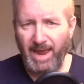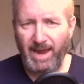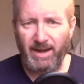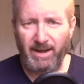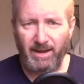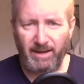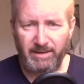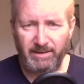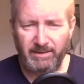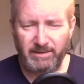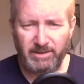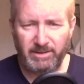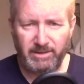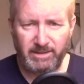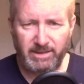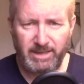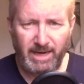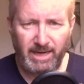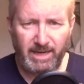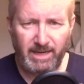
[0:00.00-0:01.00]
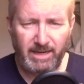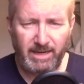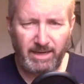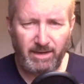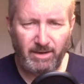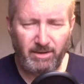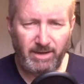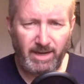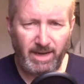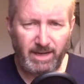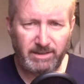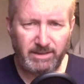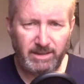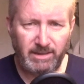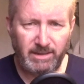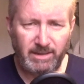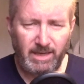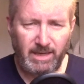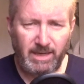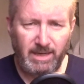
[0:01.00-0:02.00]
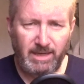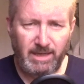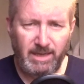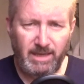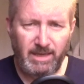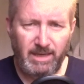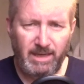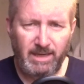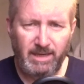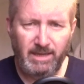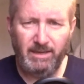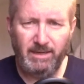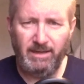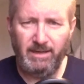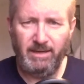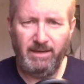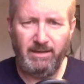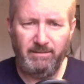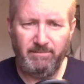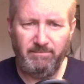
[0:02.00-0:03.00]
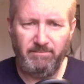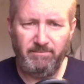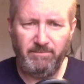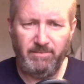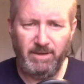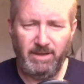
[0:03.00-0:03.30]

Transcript: airlines had taken it on as a uh,